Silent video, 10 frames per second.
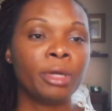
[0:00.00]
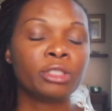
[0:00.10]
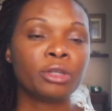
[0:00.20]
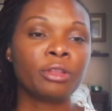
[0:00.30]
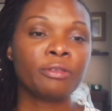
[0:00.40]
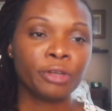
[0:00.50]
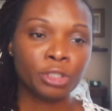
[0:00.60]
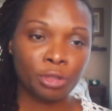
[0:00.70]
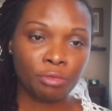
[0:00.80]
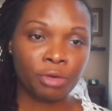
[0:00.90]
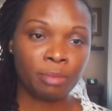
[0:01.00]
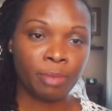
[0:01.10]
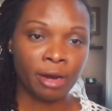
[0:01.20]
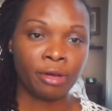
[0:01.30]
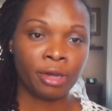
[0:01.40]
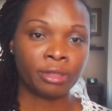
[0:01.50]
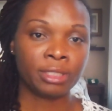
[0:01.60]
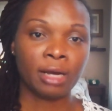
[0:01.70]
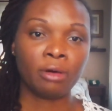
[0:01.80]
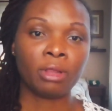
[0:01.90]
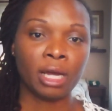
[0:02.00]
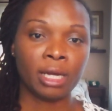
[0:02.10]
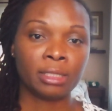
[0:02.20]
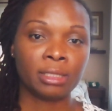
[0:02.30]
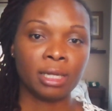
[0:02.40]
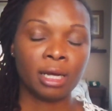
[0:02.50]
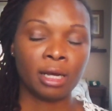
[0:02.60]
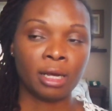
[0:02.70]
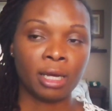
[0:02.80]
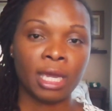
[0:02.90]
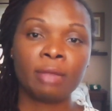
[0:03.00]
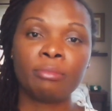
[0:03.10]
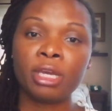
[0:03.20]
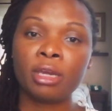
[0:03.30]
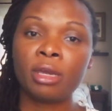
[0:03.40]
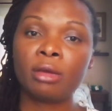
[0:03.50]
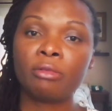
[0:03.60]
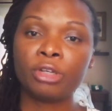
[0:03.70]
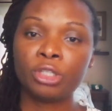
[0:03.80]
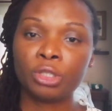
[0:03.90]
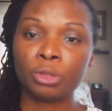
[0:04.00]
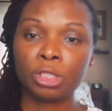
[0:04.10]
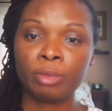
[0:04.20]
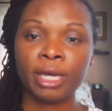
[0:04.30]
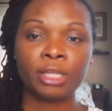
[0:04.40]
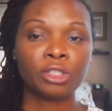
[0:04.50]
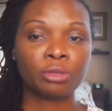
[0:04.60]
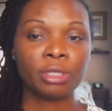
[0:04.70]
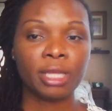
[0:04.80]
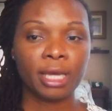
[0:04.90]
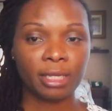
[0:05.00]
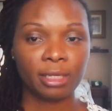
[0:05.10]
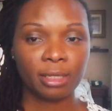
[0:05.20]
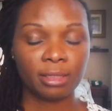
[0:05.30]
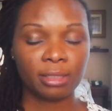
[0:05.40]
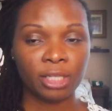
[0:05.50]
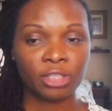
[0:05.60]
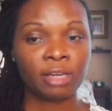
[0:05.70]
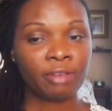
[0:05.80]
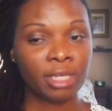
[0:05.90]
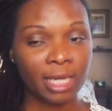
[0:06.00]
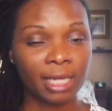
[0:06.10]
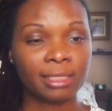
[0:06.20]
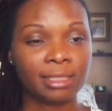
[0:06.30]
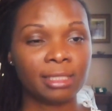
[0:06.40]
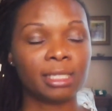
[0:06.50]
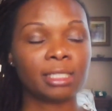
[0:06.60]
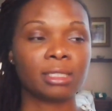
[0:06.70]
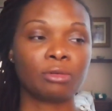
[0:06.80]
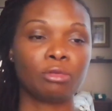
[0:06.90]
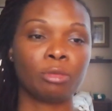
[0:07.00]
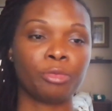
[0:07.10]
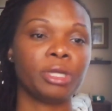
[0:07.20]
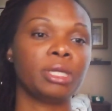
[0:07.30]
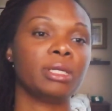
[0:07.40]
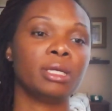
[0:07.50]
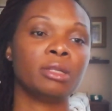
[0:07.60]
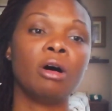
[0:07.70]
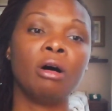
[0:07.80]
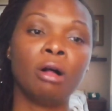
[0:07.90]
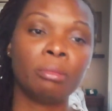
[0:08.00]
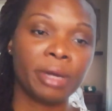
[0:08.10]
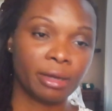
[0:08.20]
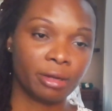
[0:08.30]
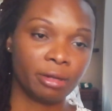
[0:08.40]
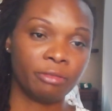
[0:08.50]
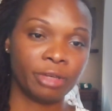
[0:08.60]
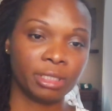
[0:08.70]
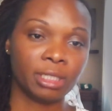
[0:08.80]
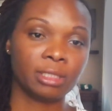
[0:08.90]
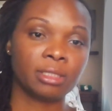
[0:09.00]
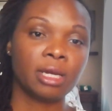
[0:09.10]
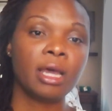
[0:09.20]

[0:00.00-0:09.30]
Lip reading: So the first 3 barriers outlined can be reduced by ensuring that HIV testing is incorporated in all medical visits,